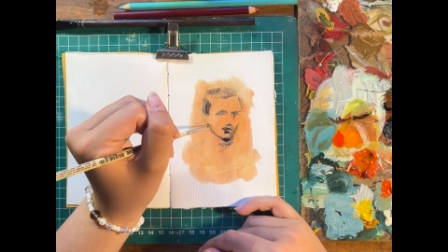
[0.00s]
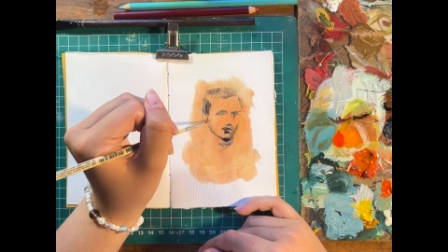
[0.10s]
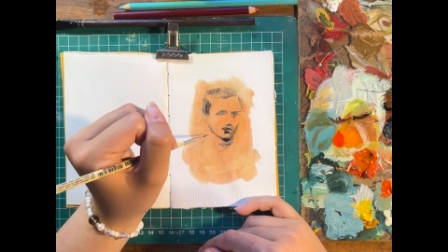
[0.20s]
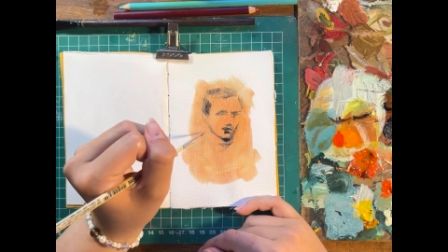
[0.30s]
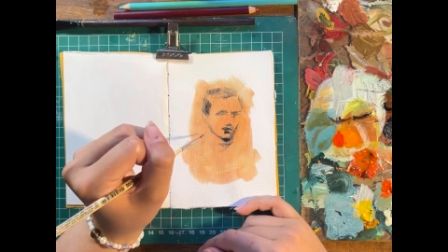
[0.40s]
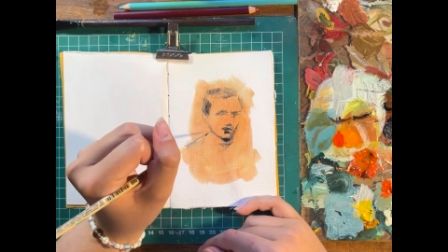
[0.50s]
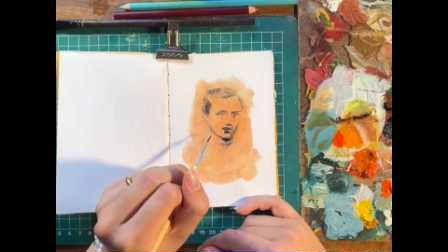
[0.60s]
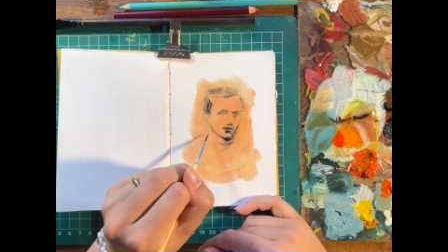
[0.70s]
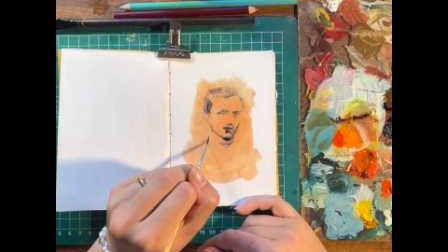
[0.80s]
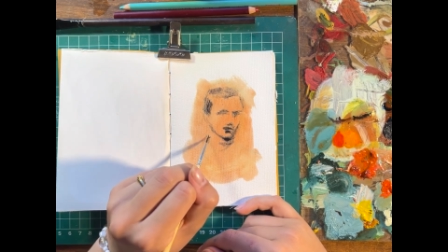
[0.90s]
a lot of
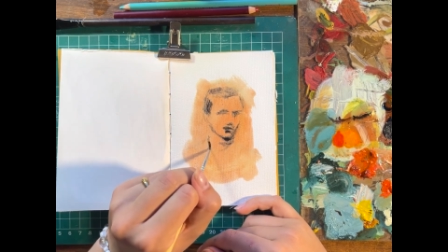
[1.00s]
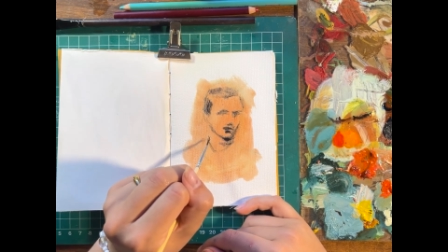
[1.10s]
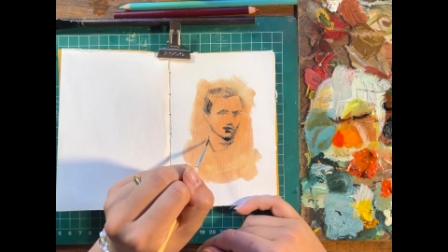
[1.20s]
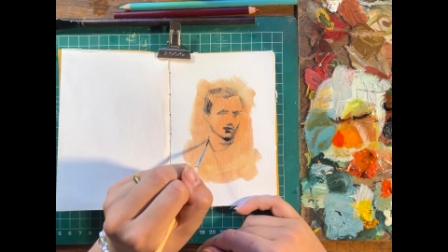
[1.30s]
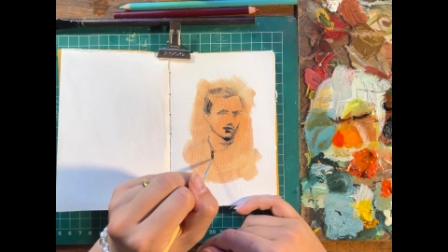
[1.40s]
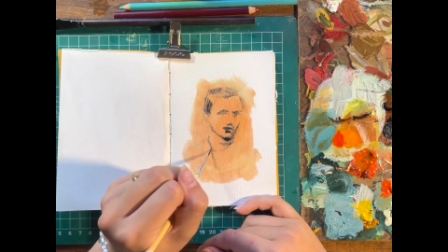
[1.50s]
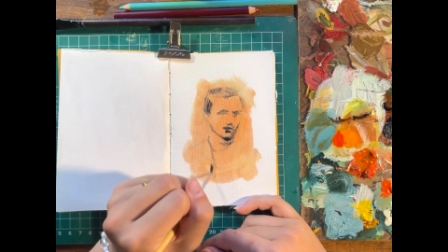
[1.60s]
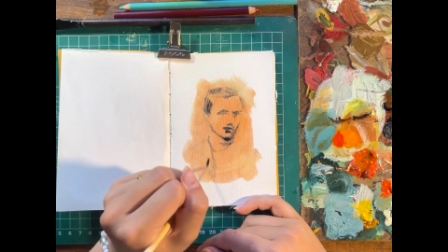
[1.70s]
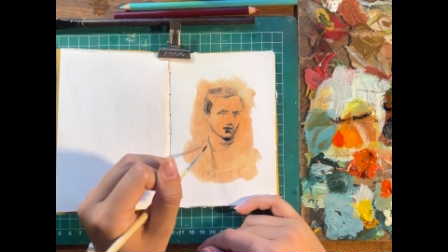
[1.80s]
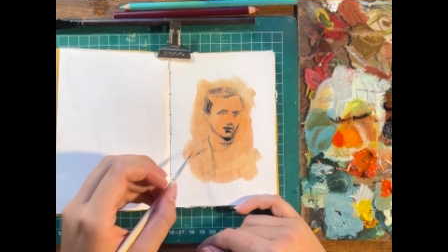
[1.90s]
kids.
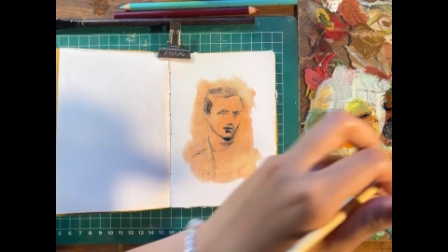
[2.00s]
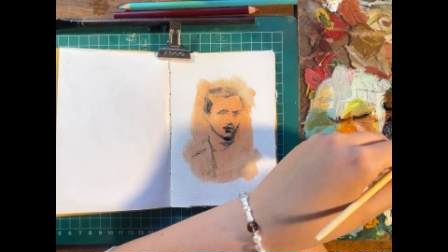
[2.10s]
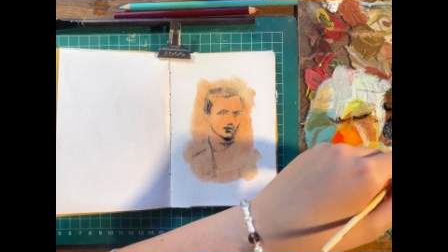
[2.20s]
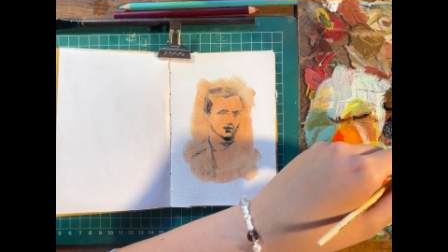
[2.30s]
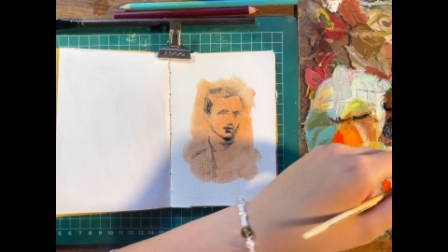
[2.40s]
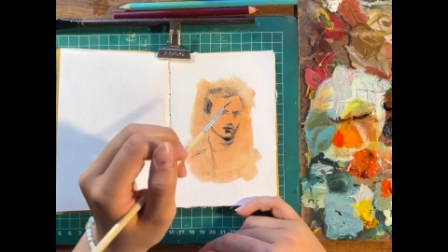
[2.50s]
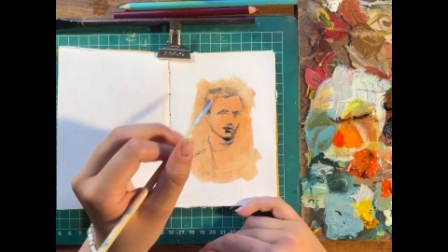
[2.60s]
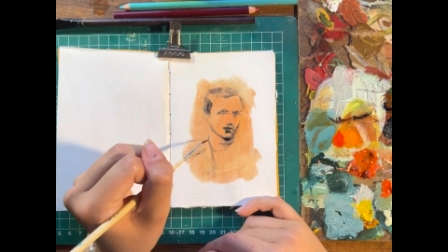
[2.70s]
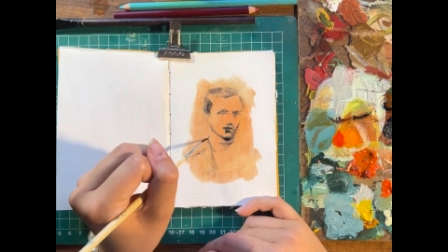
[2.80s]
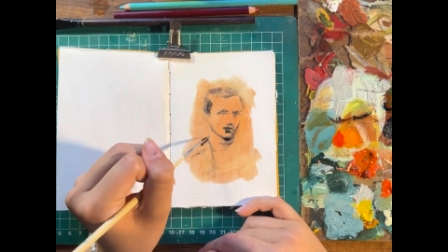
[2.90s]
And
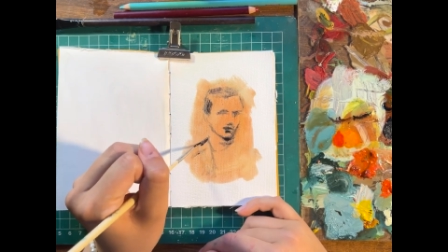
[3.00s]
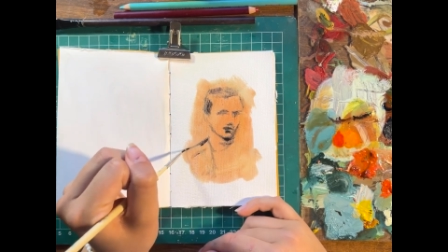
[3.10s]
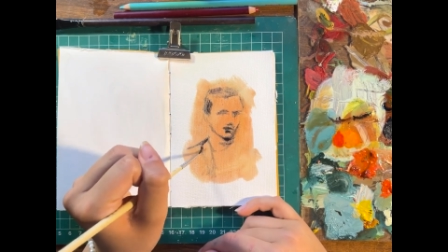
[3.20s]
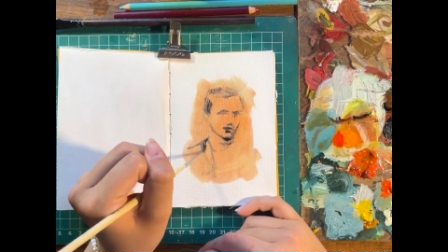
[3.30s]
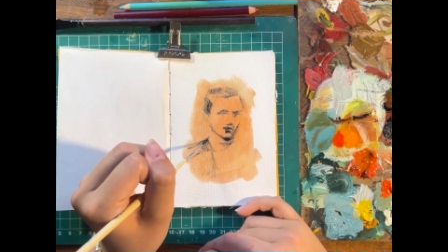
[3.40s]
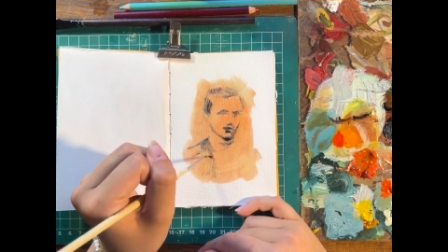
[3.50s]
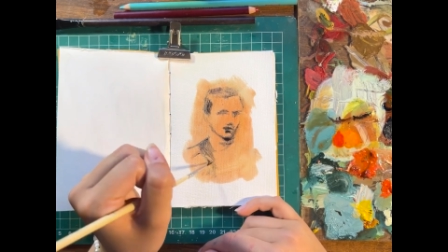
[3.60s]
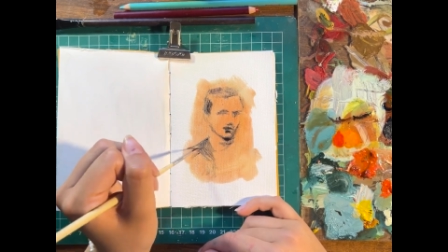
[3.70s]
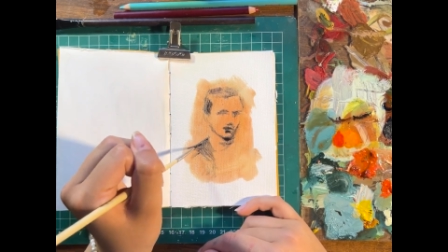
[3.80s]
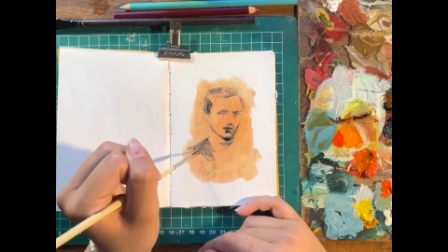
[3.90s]
only my
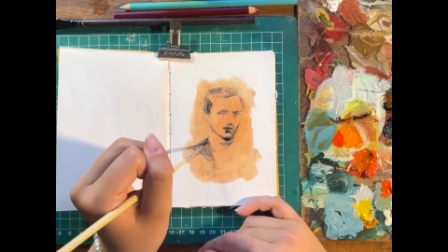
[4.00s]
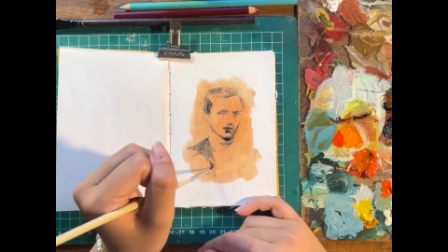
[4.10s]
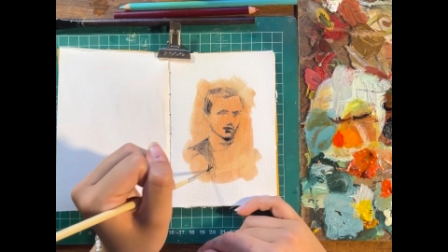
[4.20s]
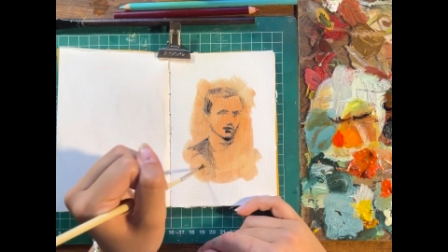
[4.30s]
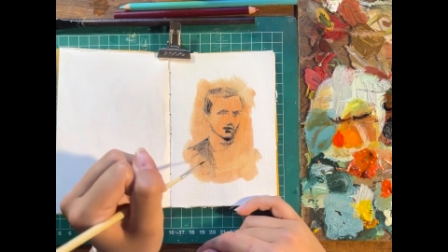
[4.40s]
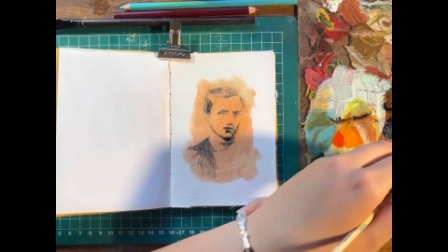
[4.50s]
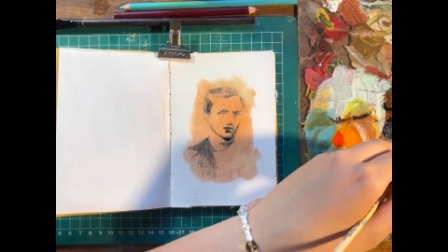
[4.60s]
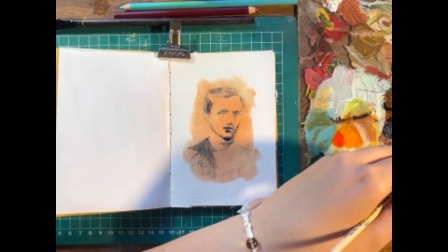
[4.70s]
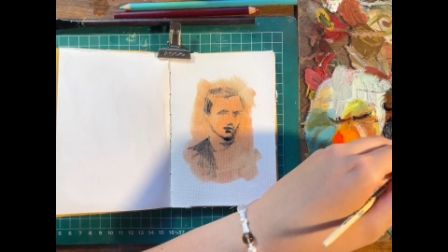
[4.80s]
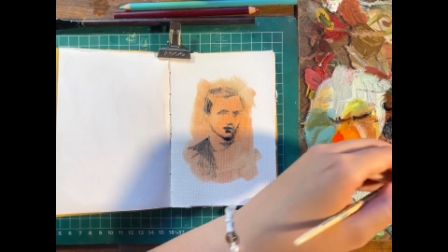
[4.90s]
grandfather
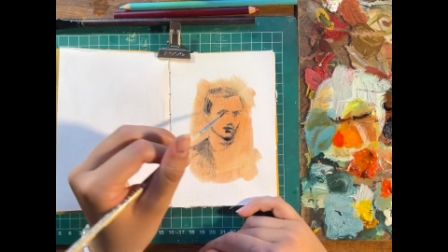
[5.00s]
and one of her